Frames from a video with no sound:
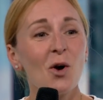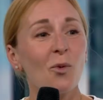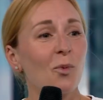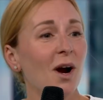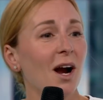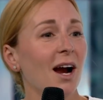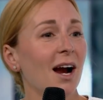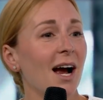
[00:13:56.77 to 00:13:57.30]

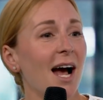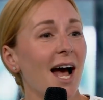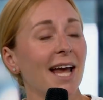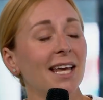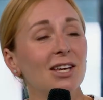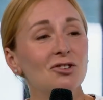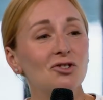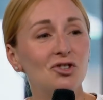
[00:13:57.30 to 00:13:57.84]
where I
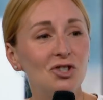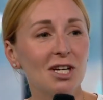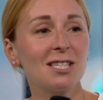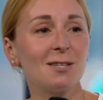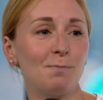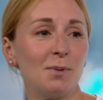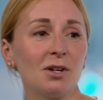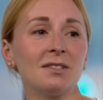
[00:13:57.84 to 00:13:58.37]
can
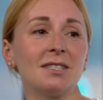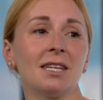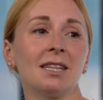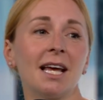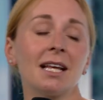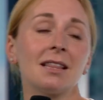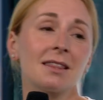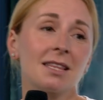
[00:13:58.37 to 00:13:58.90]
just build in
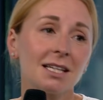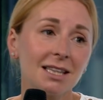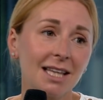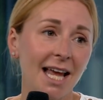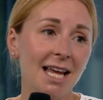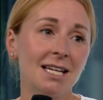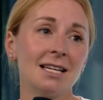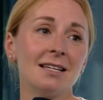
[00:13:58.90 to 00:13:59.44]
like the
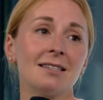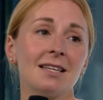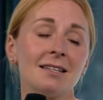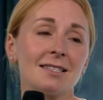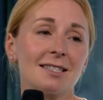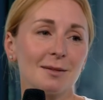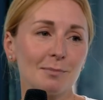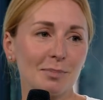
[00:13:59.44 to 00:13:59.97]
lightness
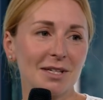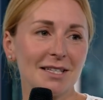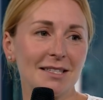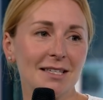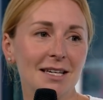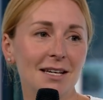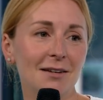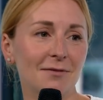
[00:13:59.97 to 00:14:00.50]
and
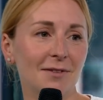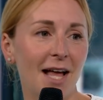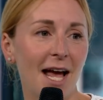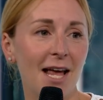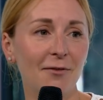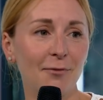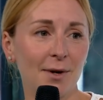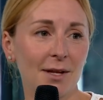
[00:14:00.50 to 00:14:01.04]
simplicity of
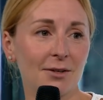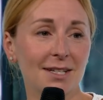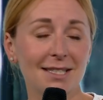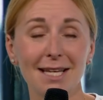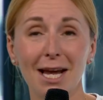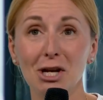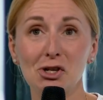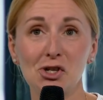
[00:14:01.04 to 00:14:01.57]
life, whether
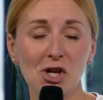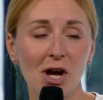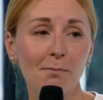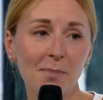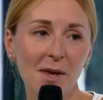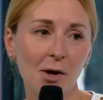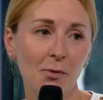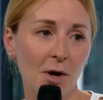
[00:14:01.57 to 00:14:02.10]
it's like jumping